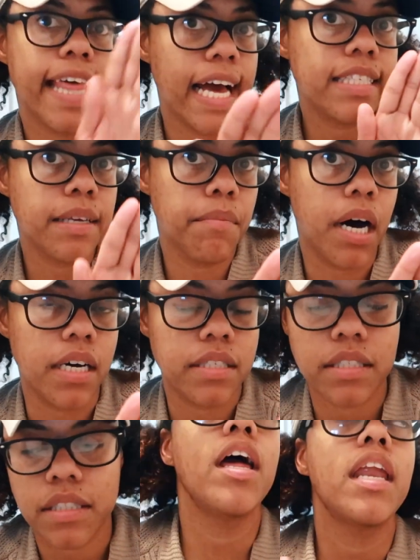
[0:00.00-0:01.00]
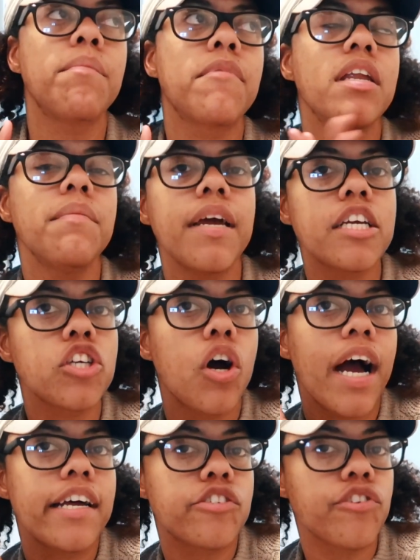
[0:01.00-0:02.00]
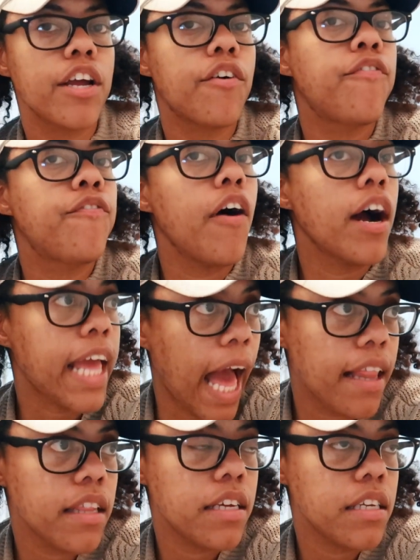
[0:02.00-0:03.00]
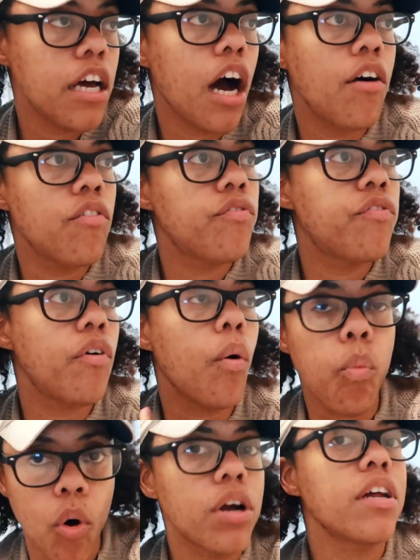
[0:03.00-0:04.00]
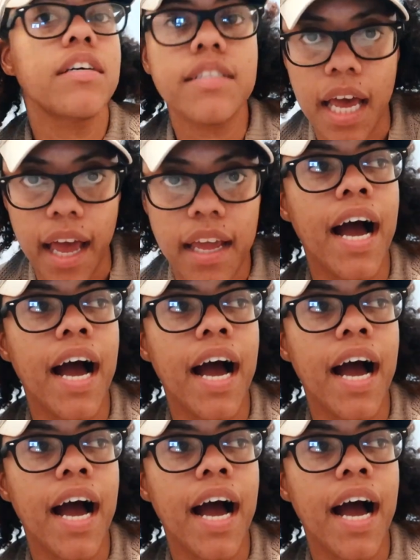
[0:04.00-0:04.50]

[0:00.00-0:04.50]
That's a must. And I'm gonna make sure I drink a gallon of water a day.